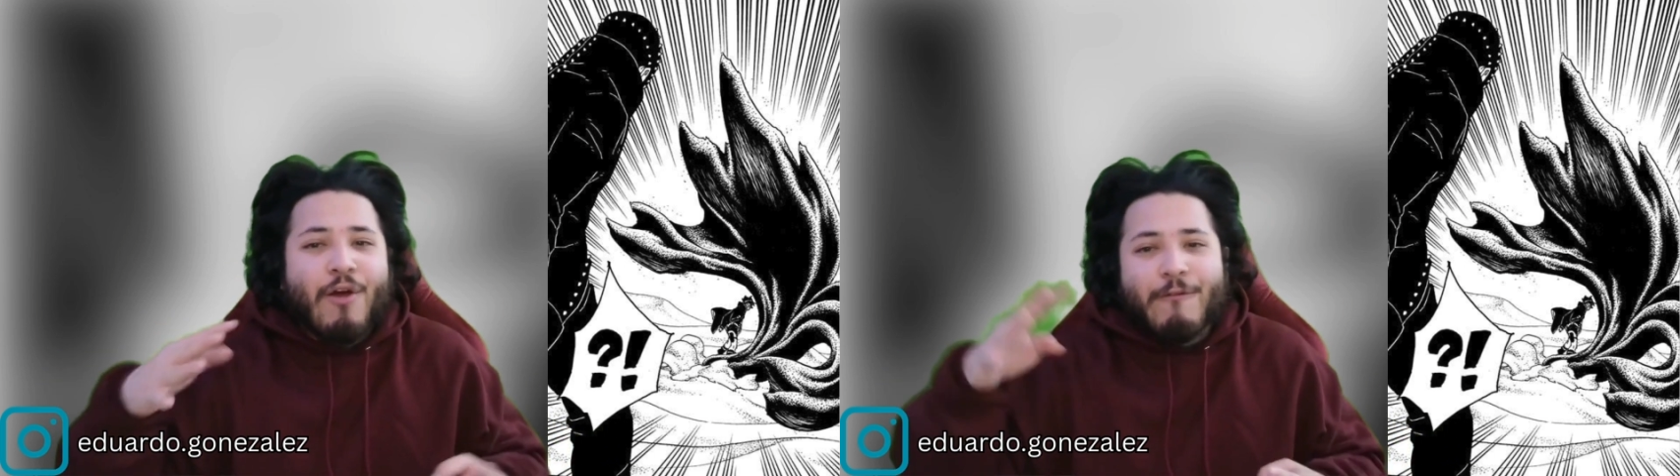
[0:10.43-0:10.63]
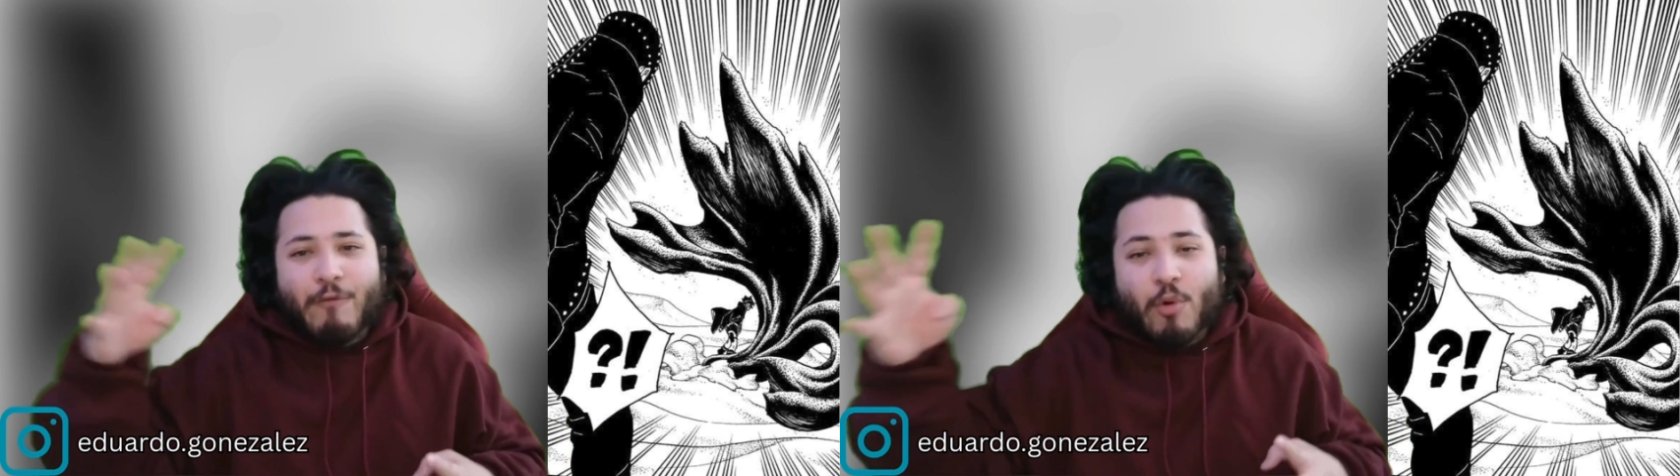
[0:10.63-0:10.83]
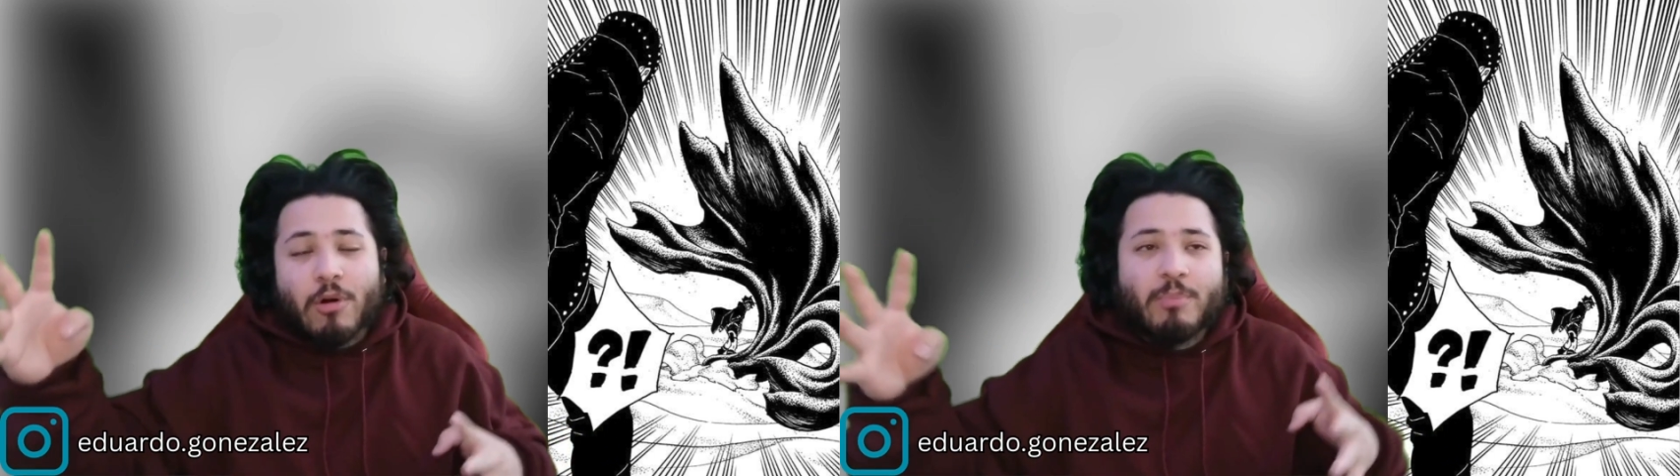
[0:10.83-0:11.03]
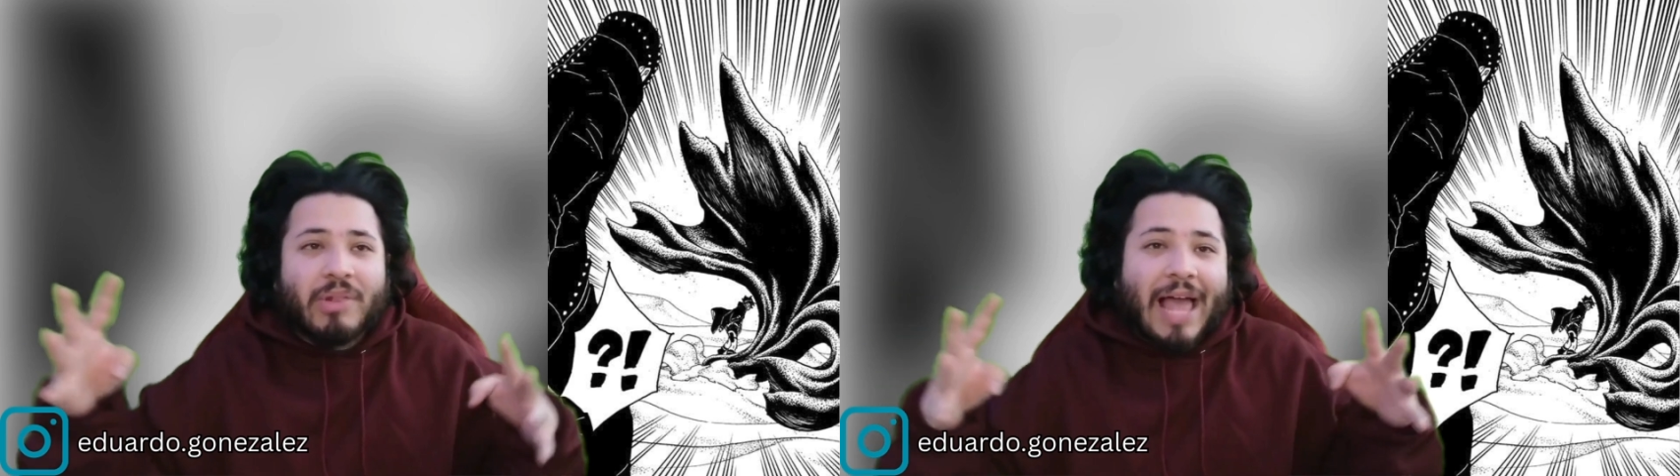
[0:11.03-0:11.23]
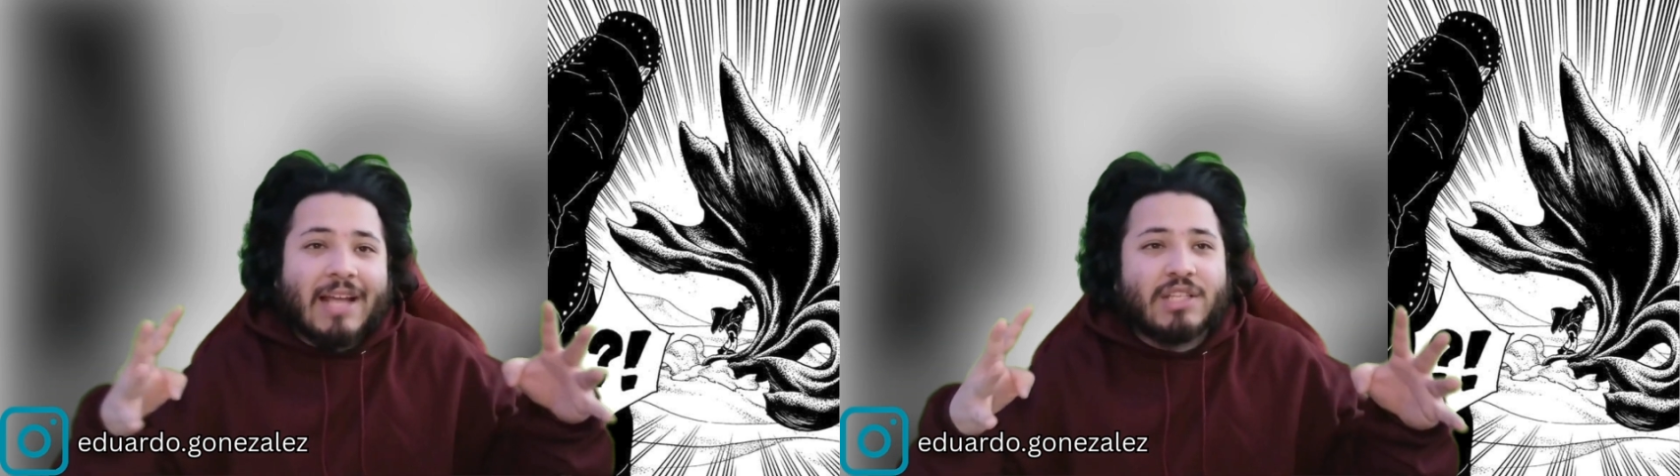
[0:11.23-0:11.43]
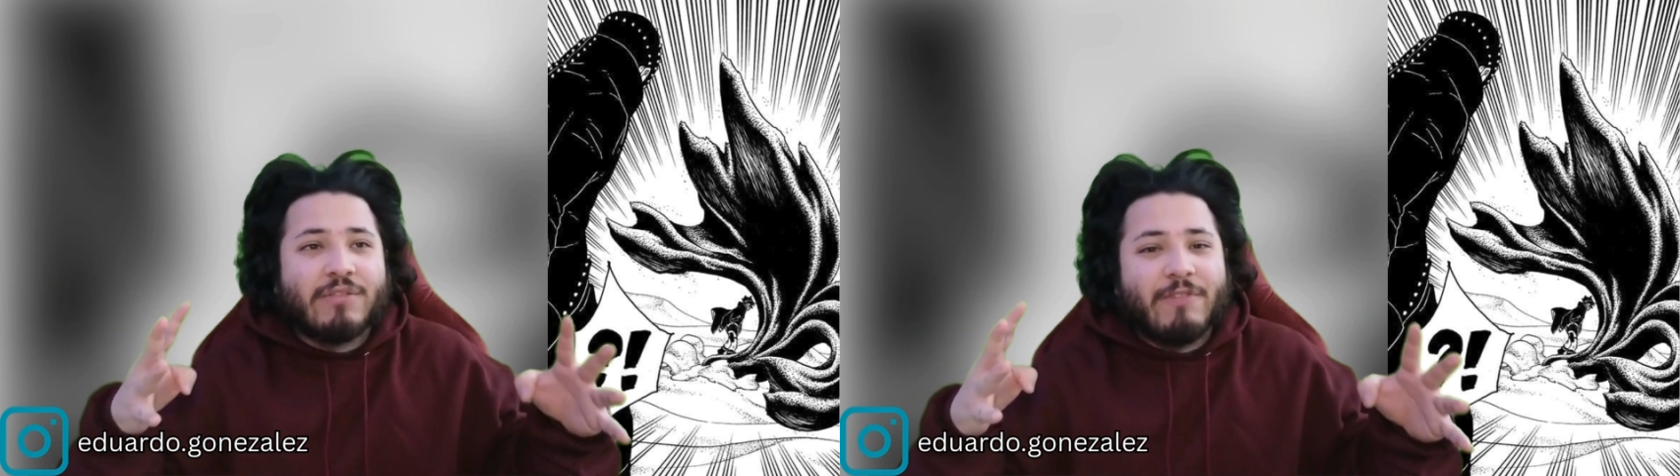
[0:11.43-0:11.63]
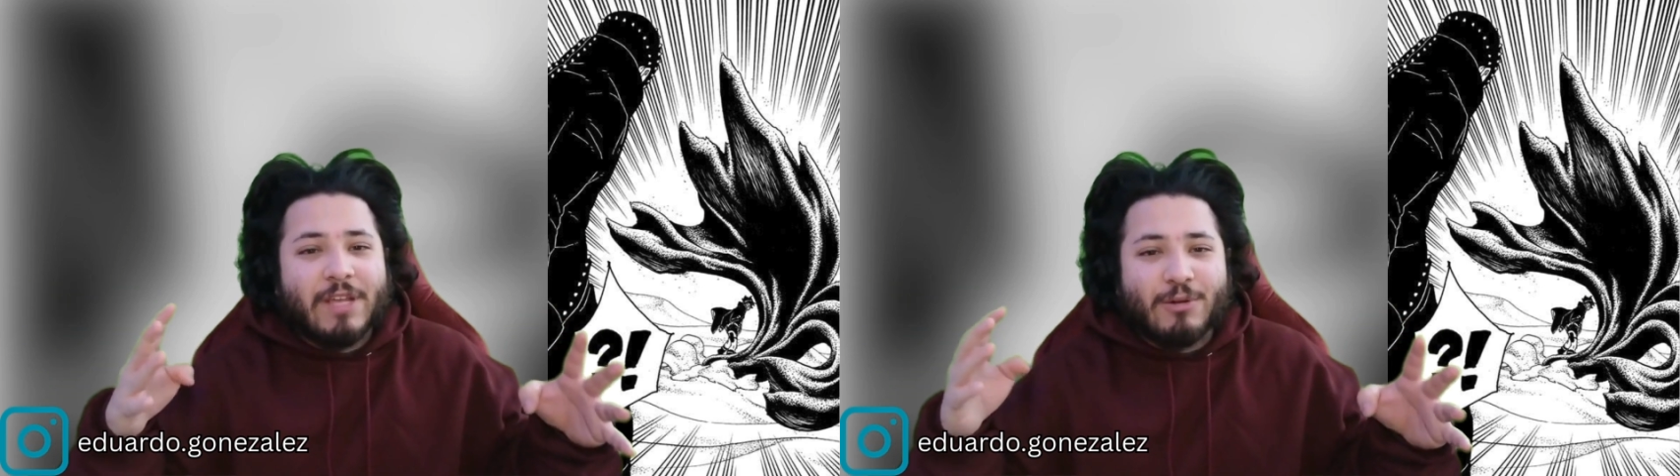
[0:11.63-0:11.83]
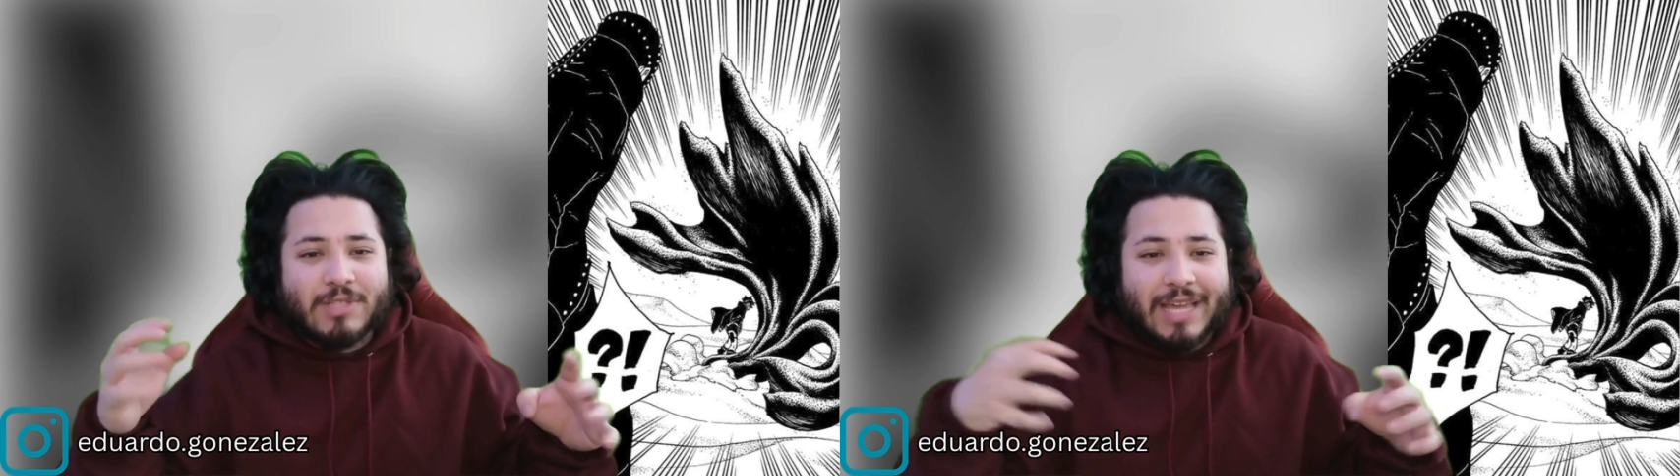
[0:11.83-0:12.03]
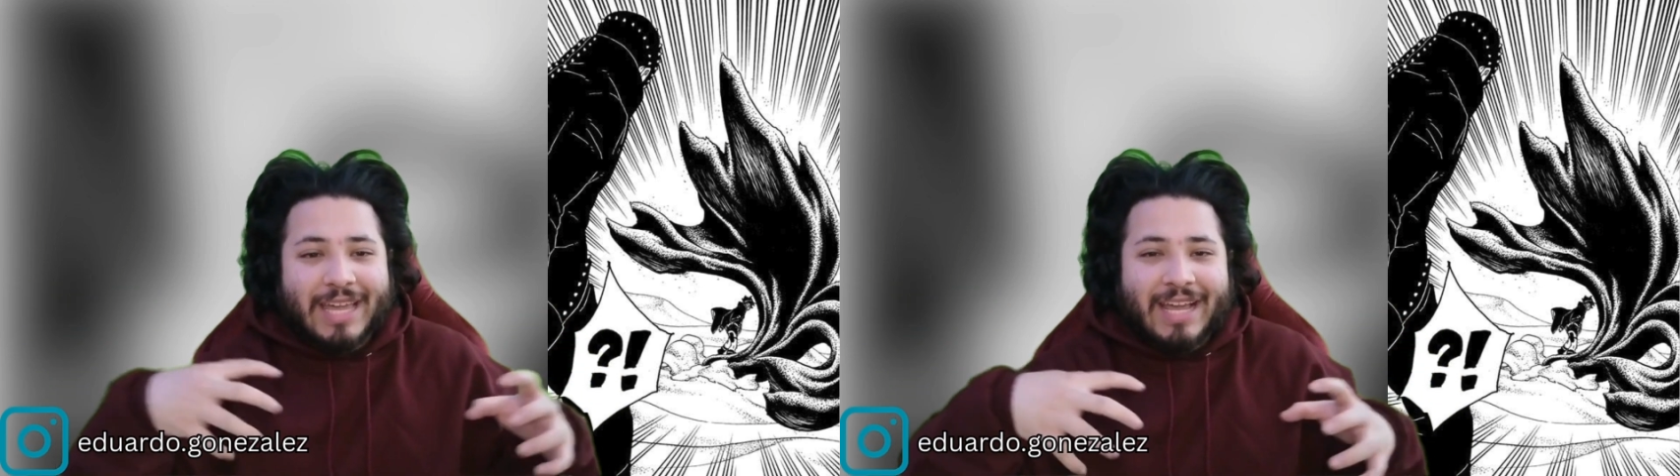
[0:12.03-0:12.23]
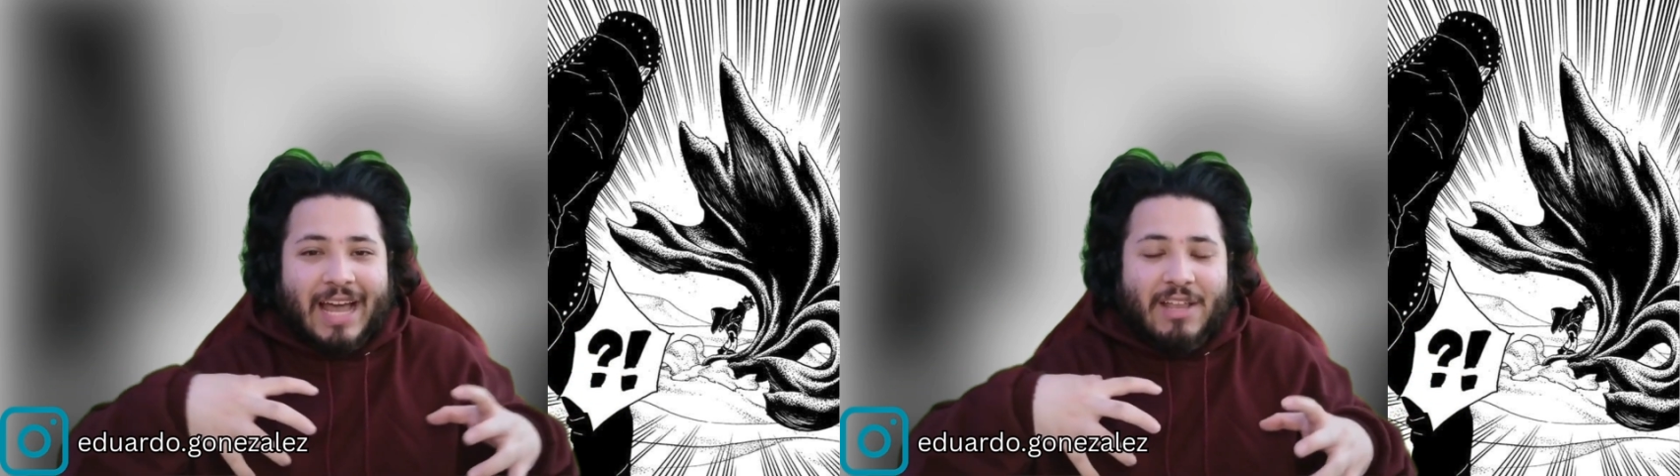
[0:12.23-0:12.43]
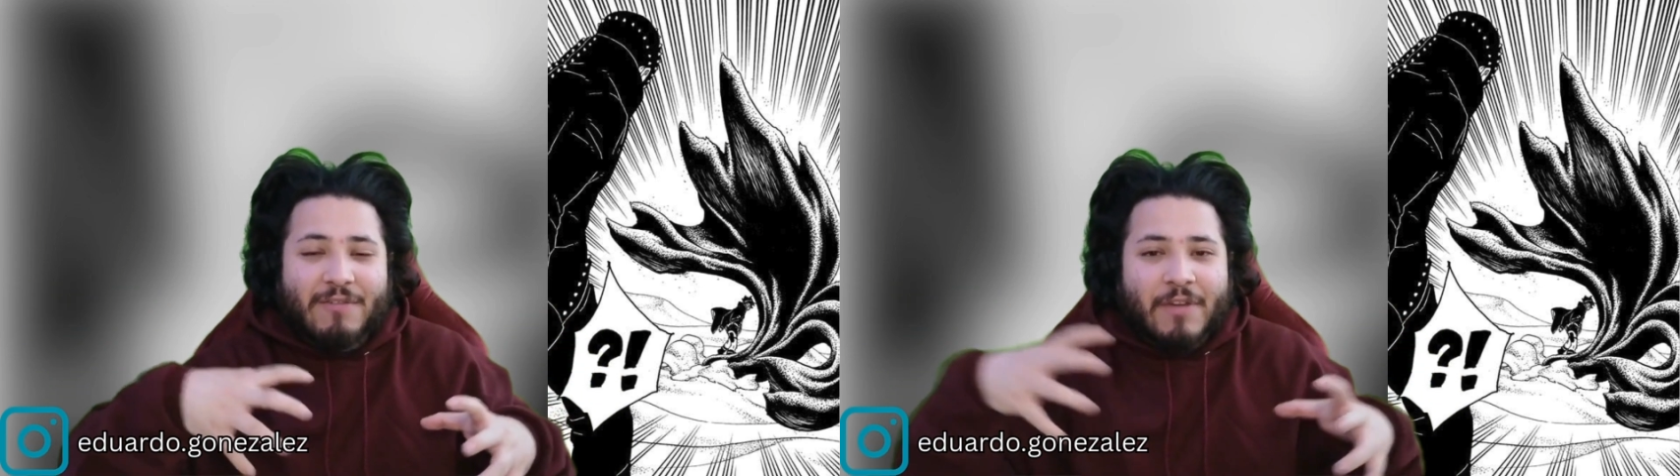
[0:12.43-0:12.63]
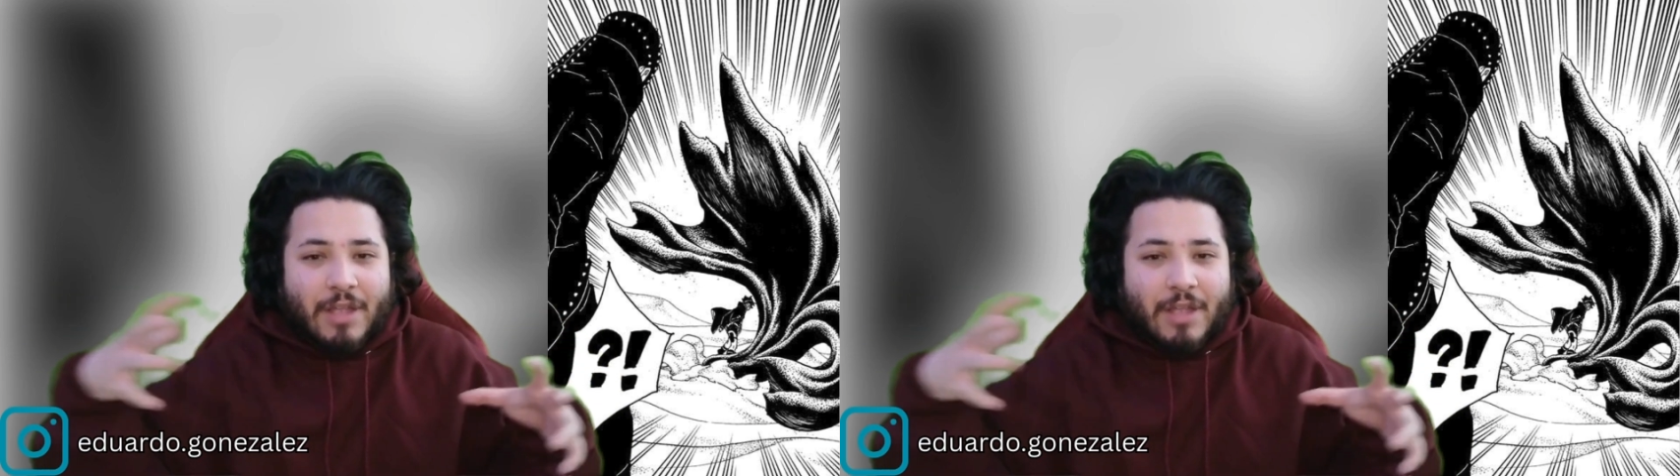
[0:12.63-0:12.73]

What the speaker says: 4 black spheres that can kind of